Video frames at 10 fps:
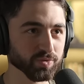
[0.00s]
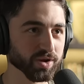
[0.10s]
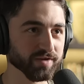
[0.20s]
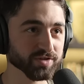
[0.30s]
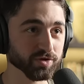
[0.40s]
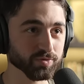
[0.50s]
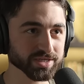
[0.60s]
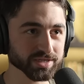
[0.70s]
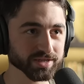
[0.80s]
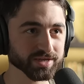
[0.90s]
and what I've done
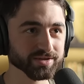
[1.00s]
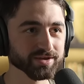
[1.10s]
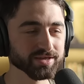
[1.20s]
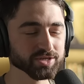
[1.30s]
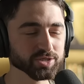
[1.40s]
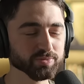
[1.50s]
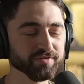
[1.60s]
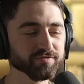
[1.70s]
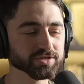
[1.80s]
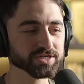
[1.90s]
recently. Yeah. This is my
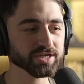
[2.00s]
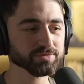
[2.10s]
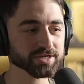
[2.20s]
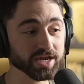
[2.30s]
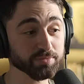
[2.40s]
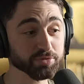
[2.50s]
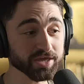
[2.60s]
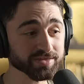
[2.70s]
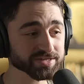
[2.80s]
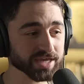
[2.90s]
first attempt to kind of
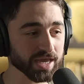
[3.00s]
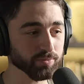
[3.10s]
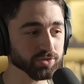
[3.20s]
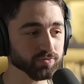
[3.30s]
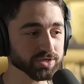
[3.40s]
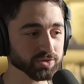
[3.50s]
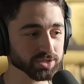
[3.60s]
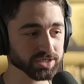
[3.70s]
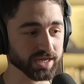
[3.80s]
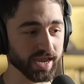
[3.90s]
play this game with the
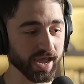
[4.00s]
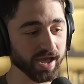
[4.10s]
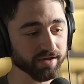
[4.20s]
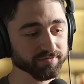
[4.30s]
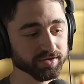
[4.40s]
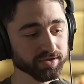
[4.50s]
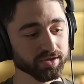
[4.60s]
resources I have